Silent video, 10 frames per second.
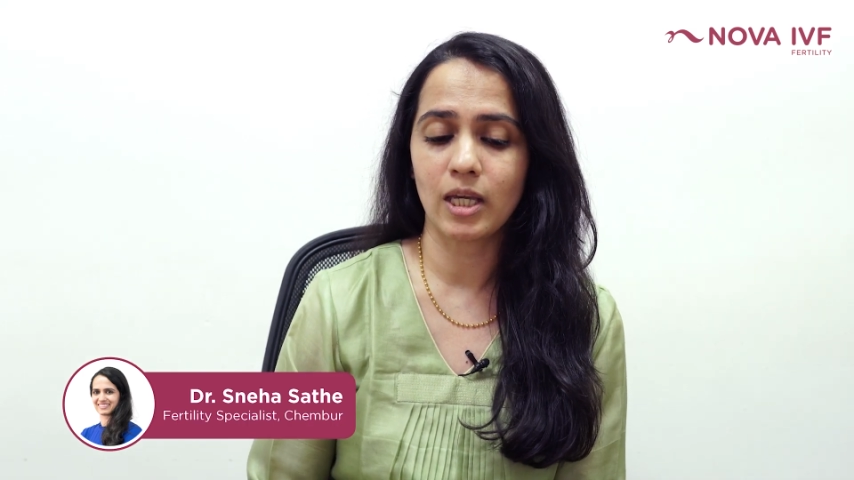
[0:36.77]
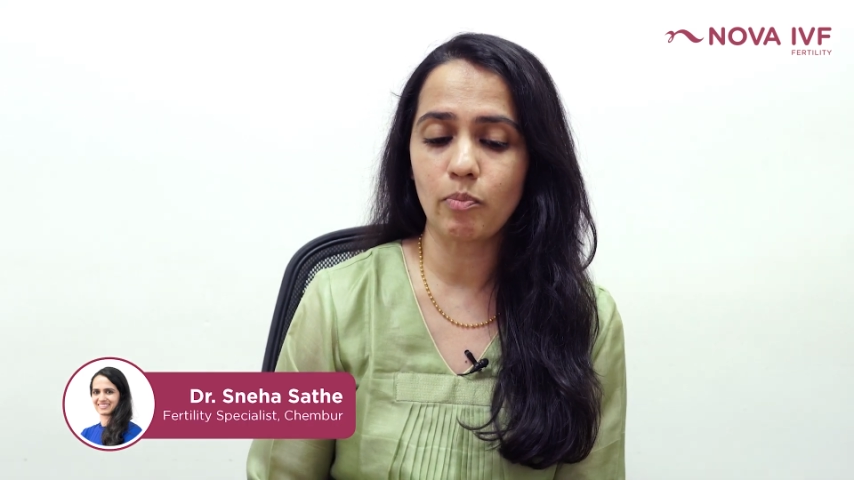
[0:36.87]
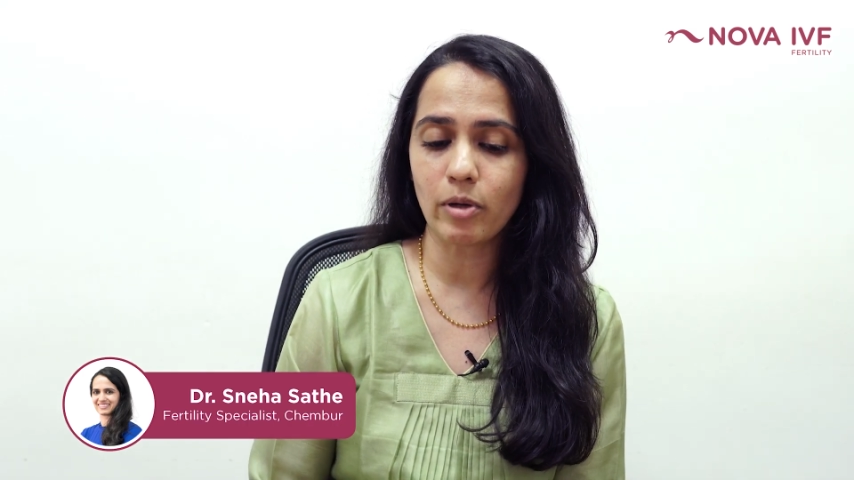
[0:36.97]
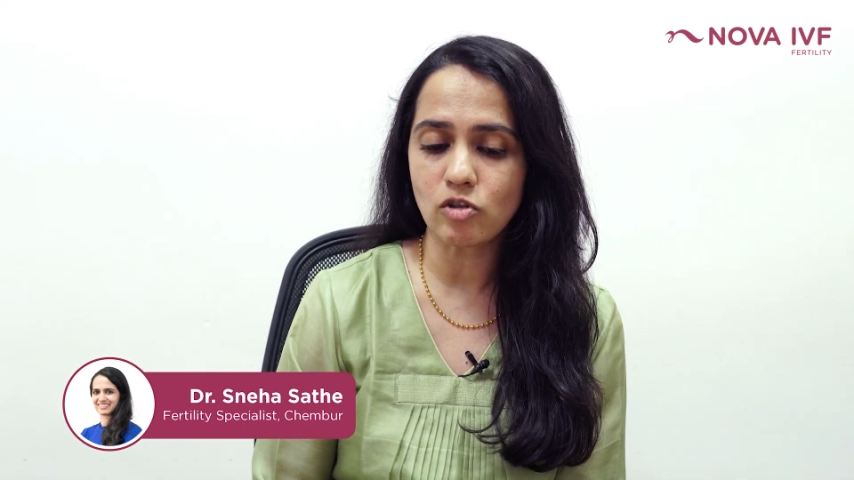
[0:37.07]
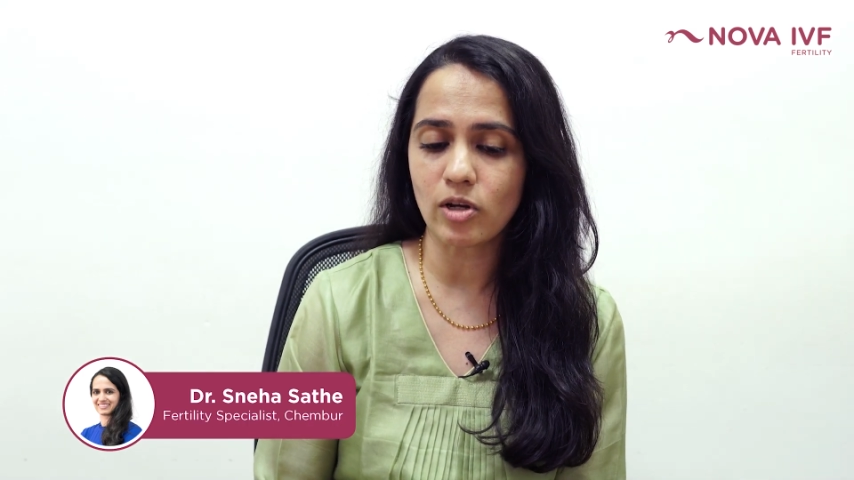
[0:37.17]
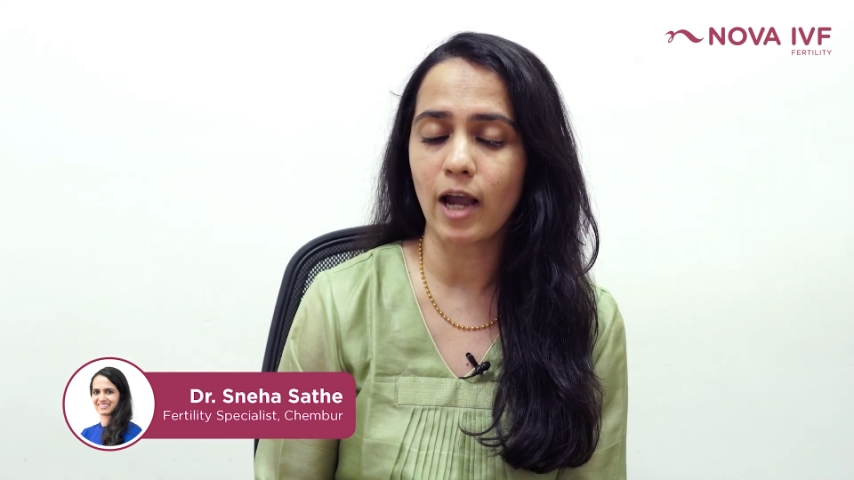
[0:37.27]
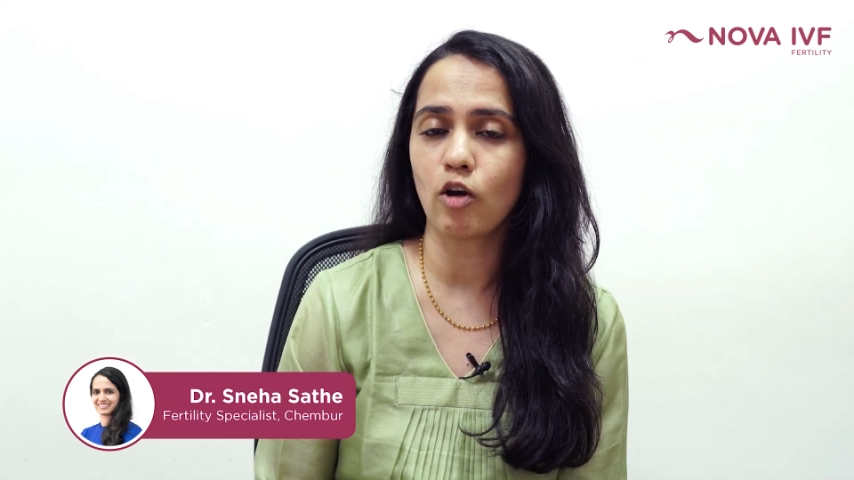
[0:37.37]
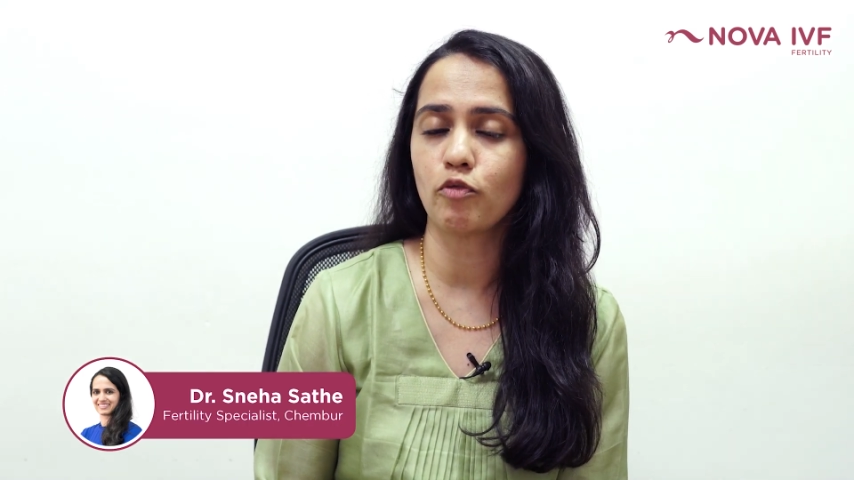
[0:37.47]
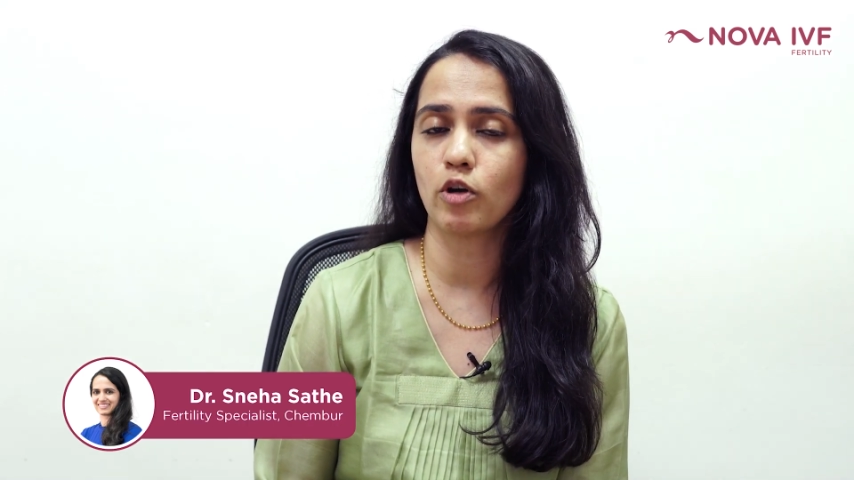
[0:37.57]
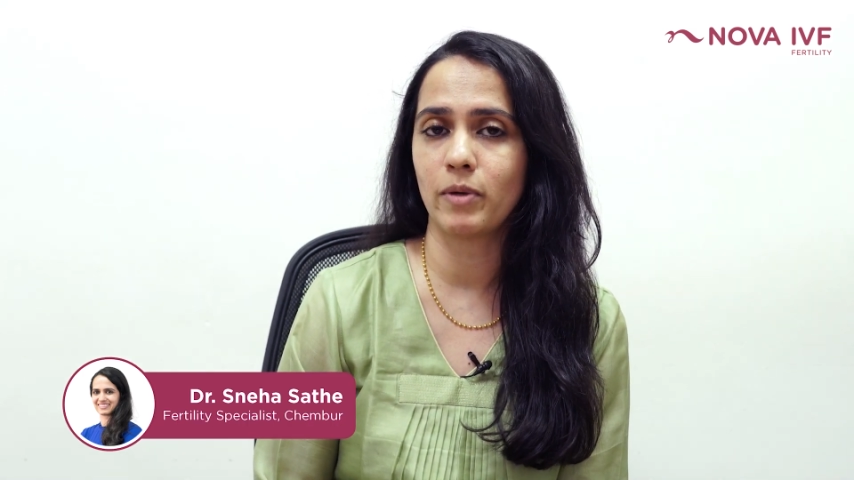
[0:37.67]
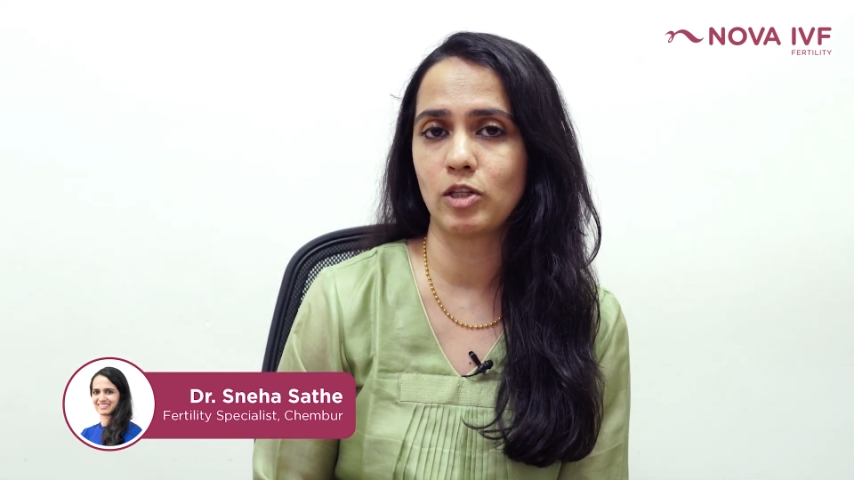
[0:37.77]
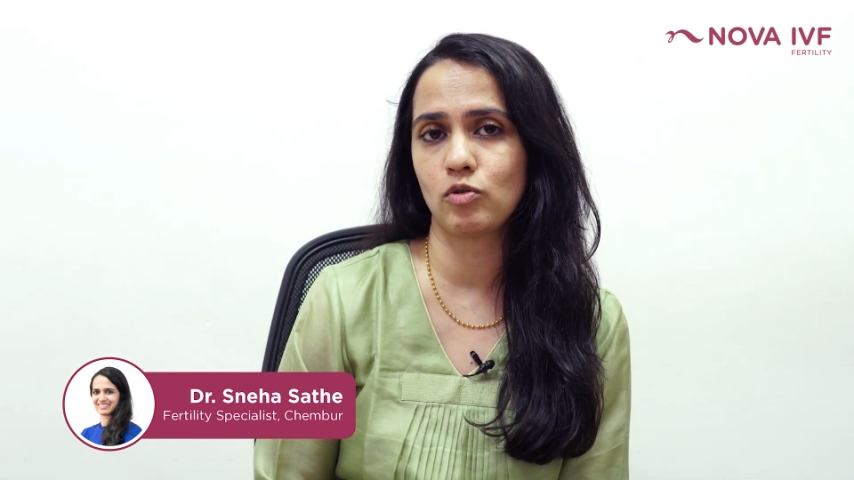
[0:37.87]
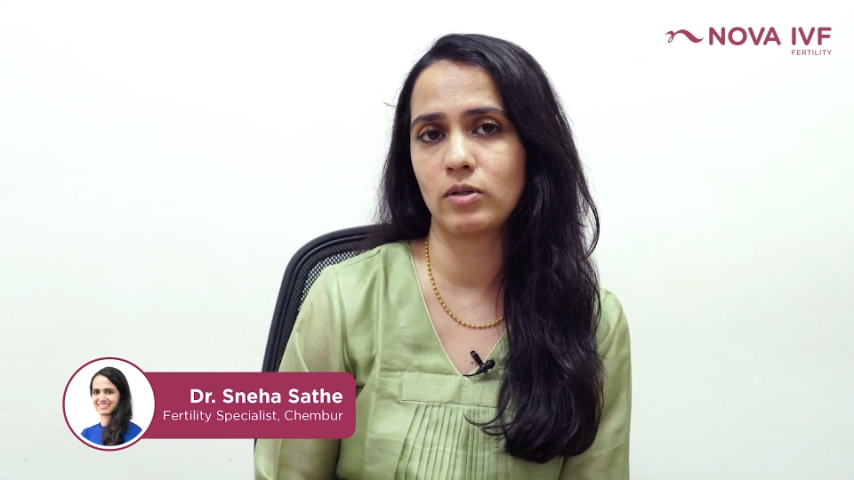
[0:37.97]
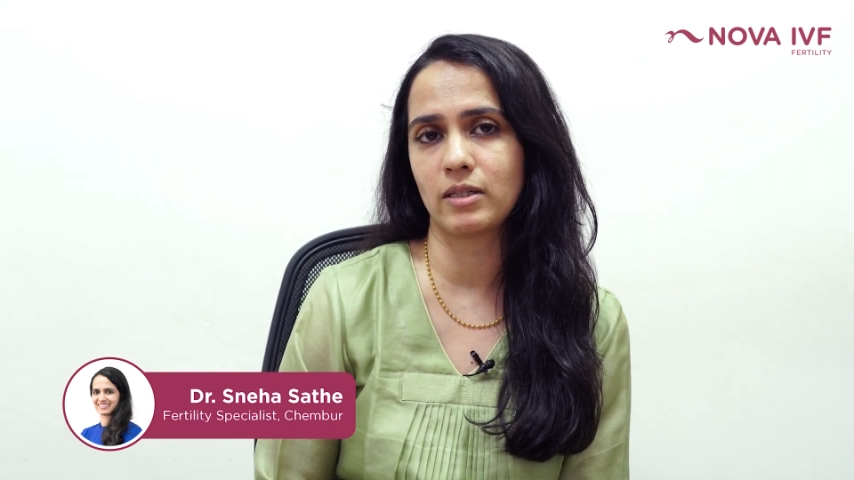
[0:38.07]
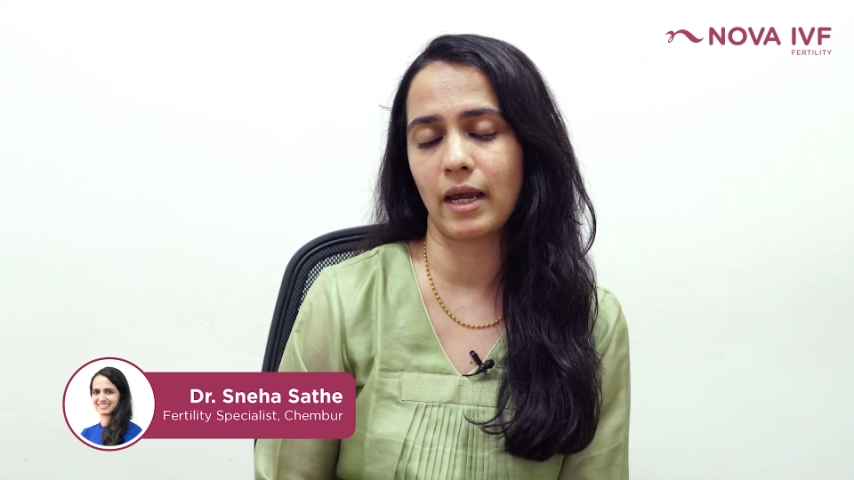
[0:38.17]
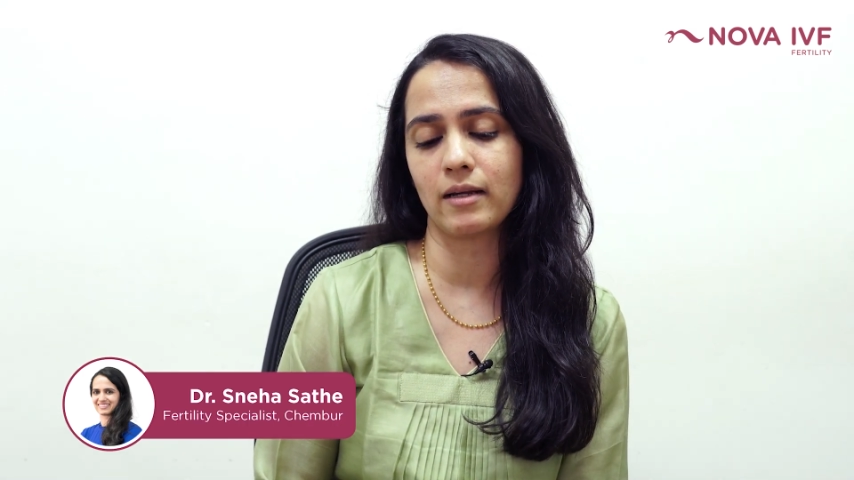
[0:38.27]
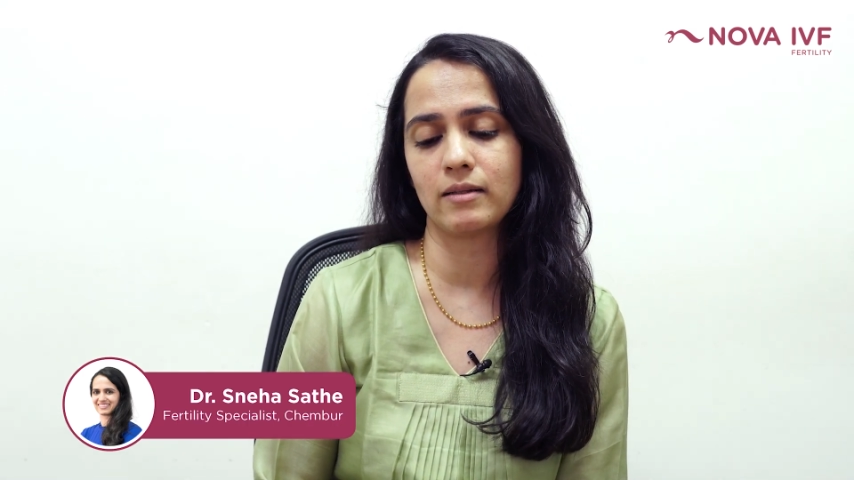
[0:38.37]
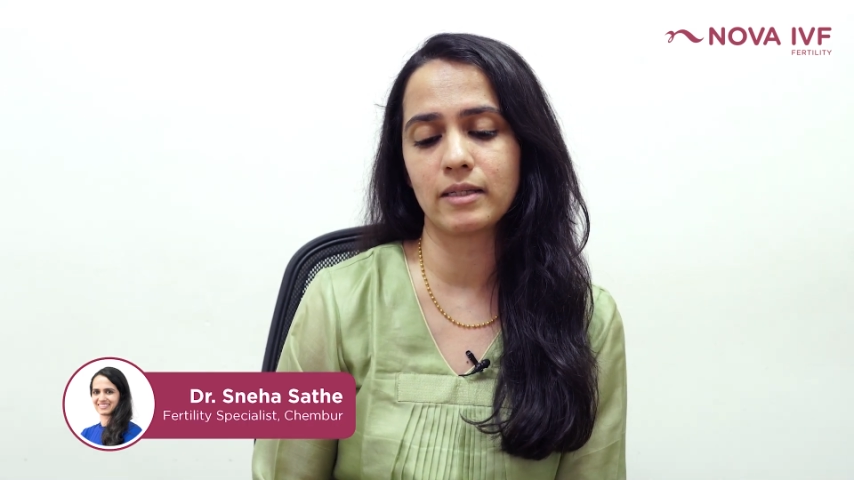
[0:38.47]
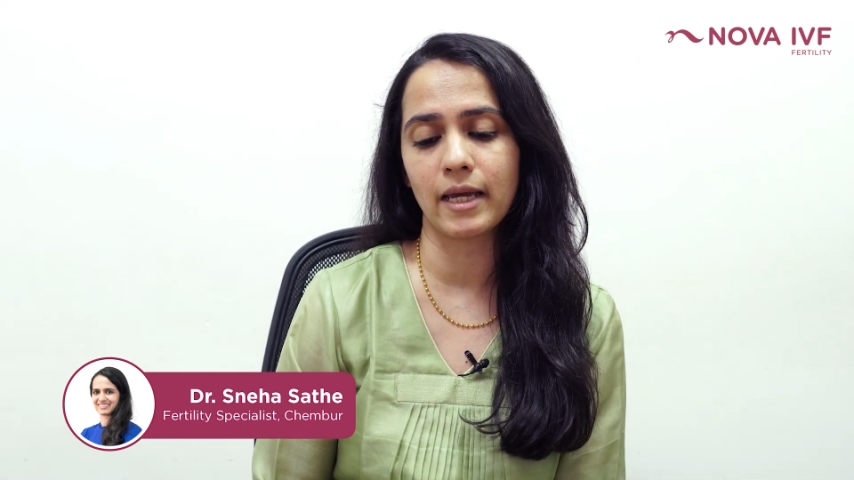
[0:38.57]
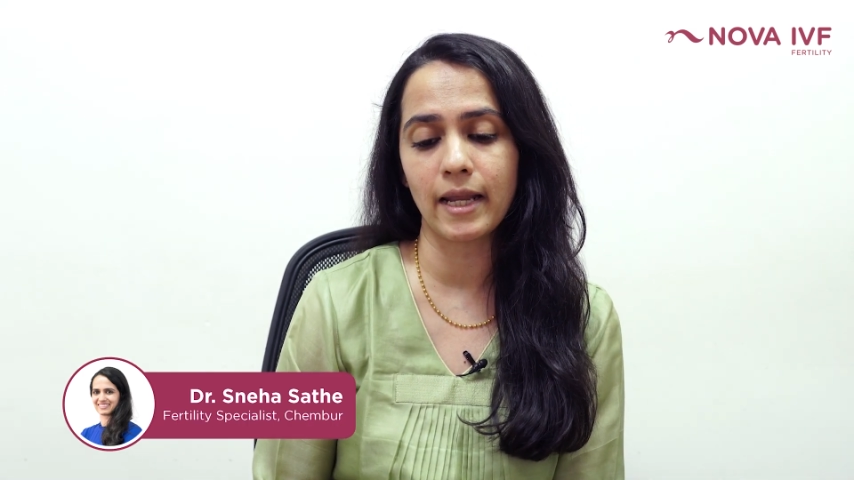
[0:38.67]
Keeping track of your menstrual
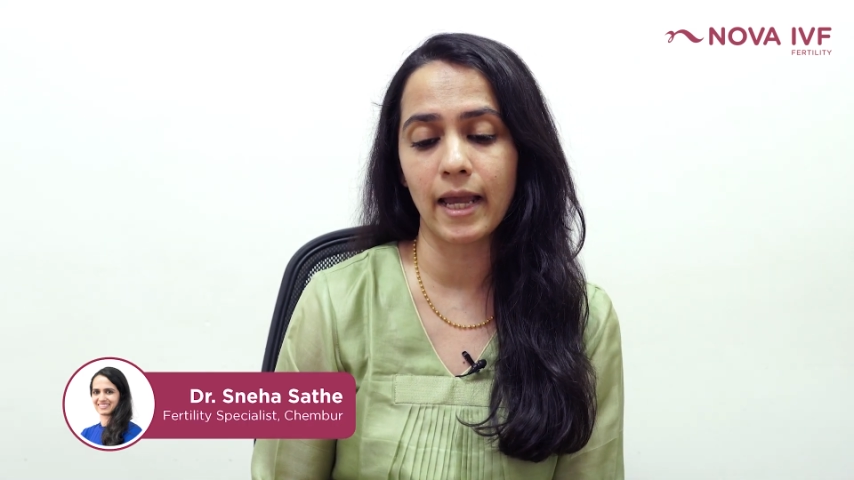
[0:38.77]
cycles can